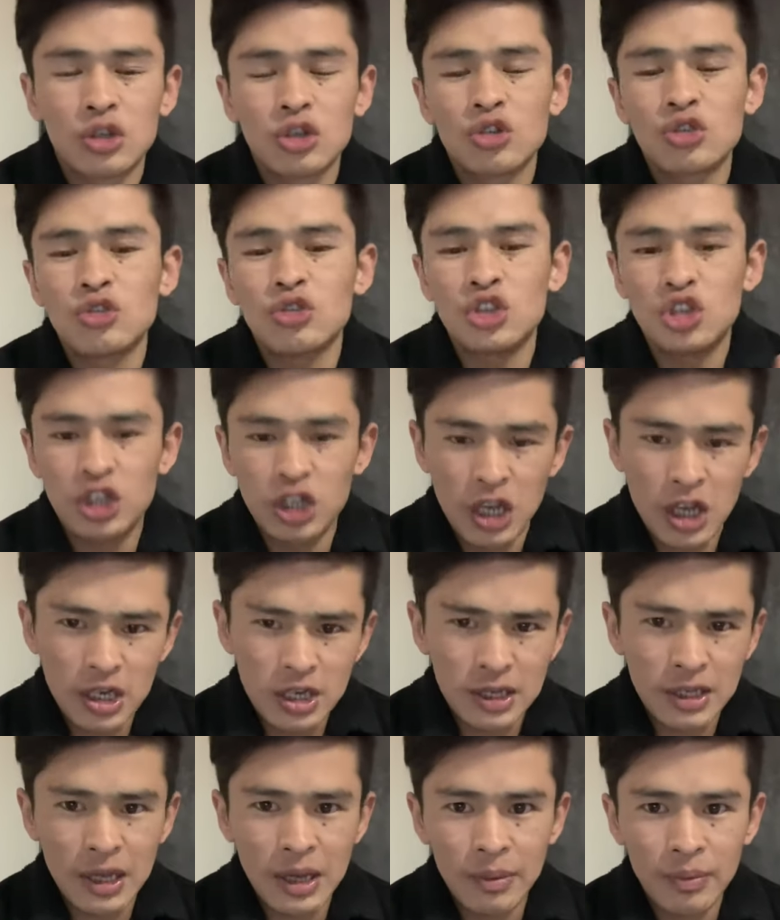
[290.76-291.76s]
to
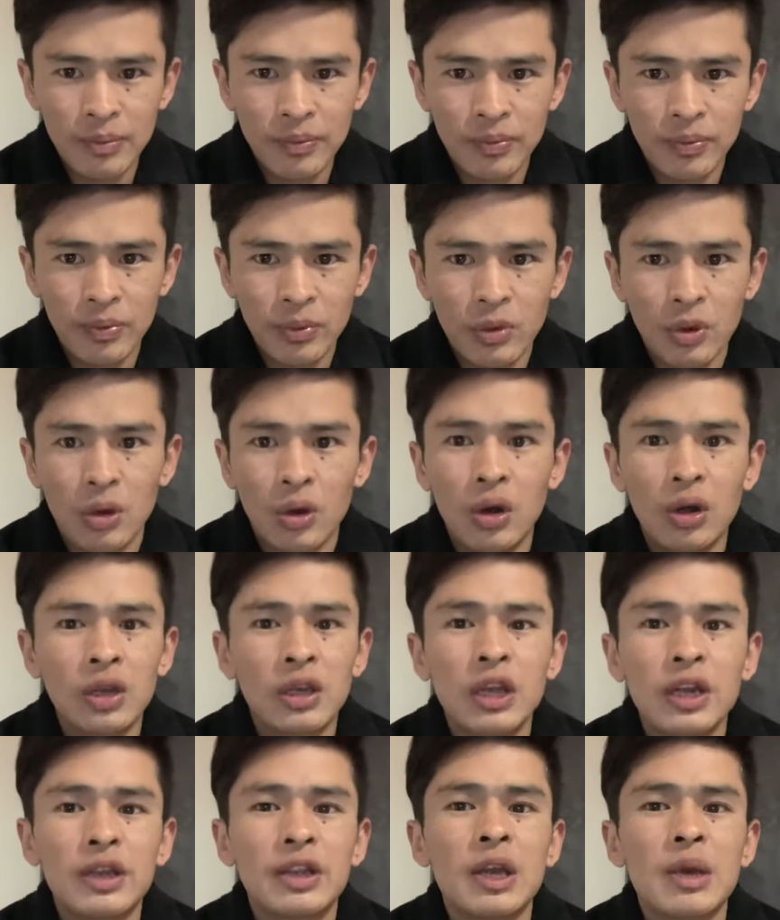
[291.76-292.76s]
change them or
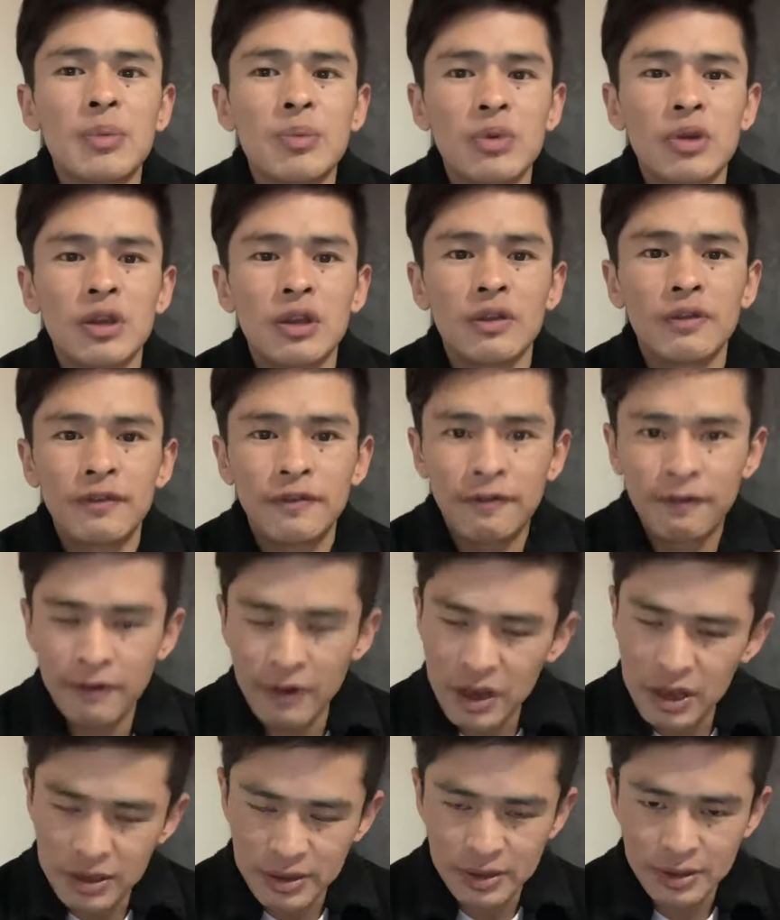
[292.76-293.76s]
let them be
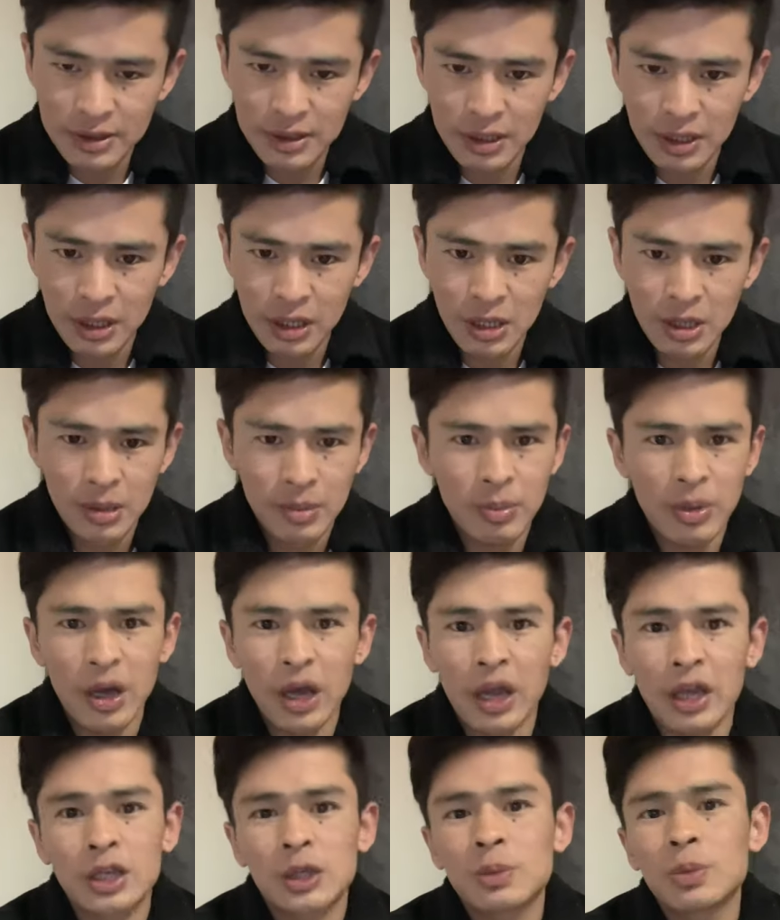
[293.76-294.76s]
influenced by
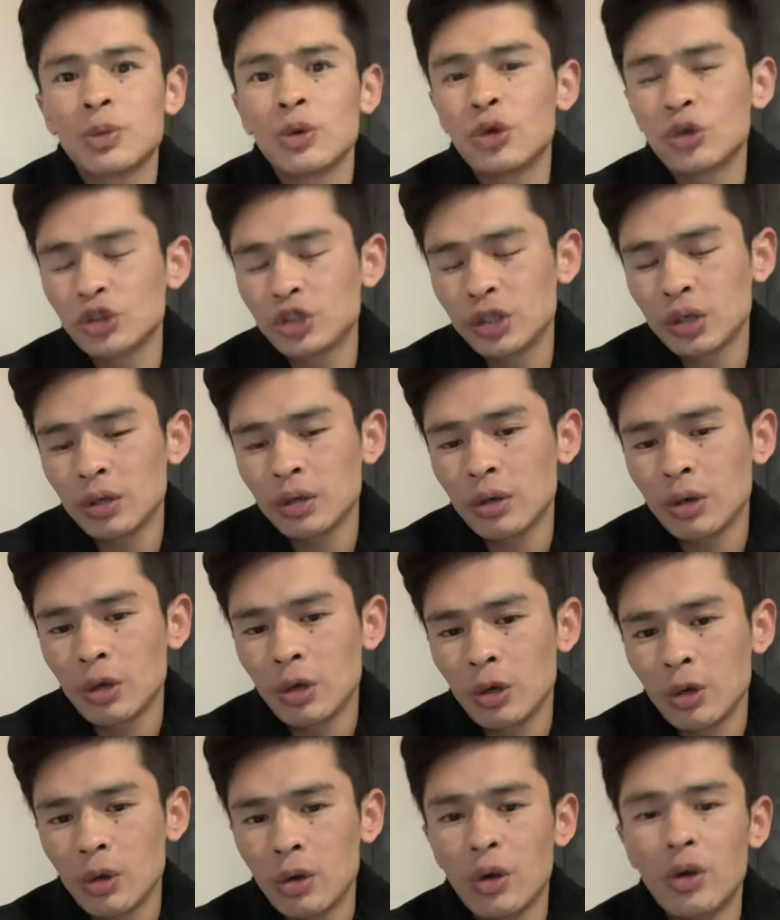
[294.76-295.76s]
exposure
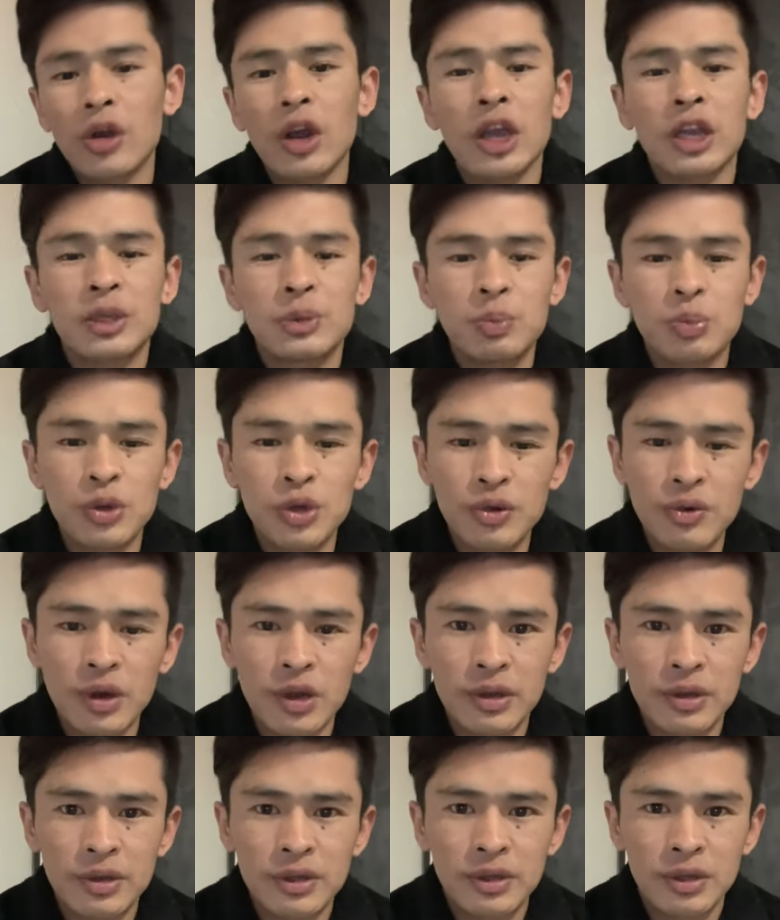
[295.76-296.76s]
or
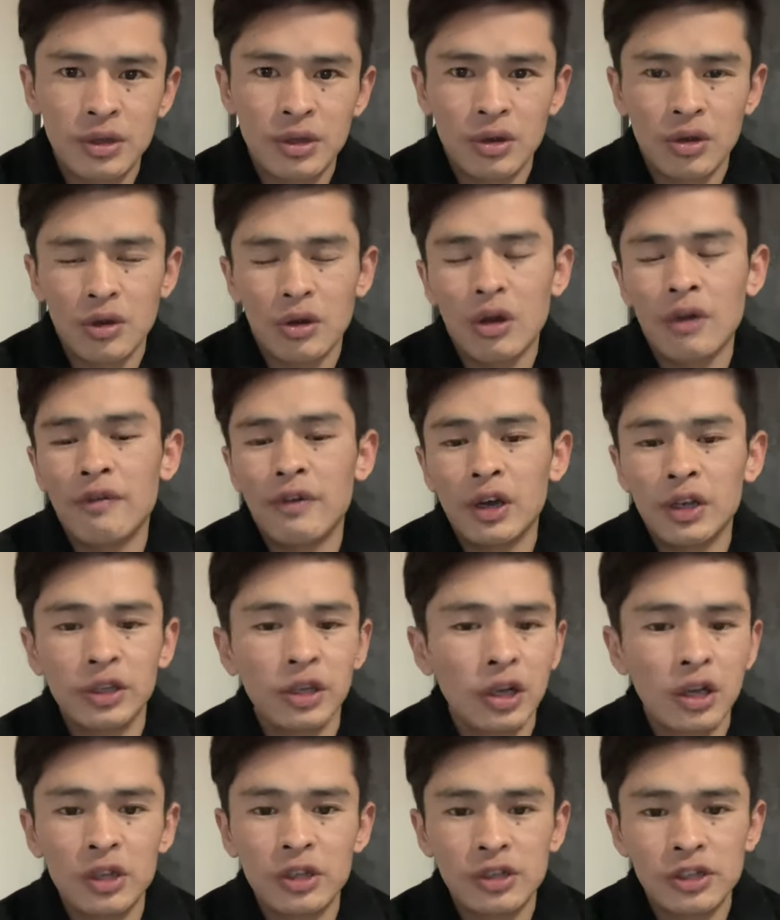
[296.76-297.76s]
experience of other
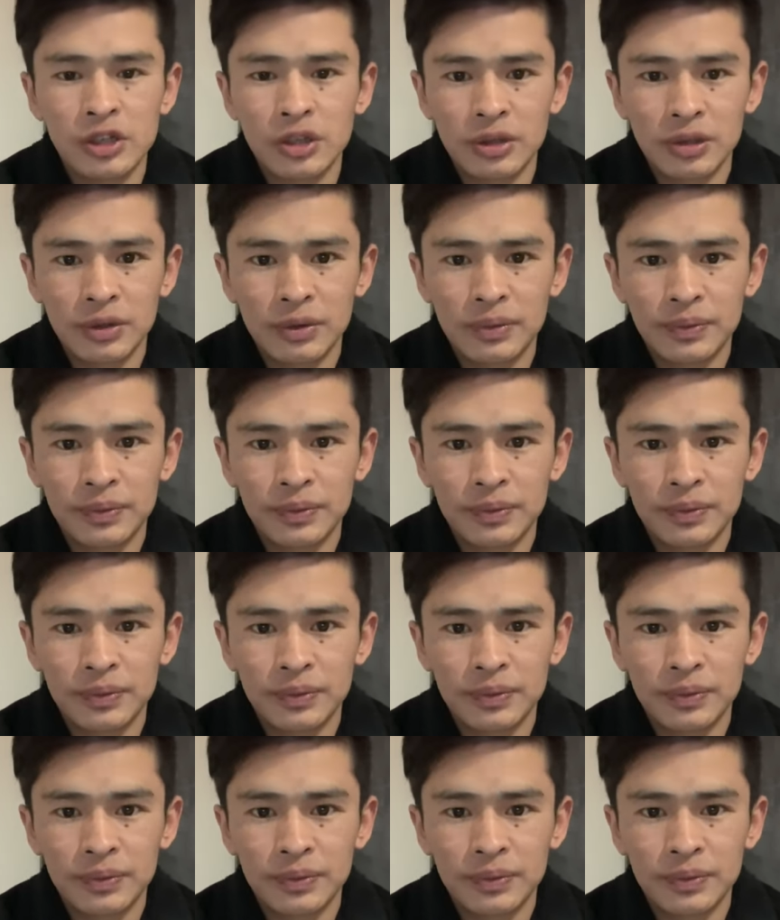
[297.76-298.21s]
culture.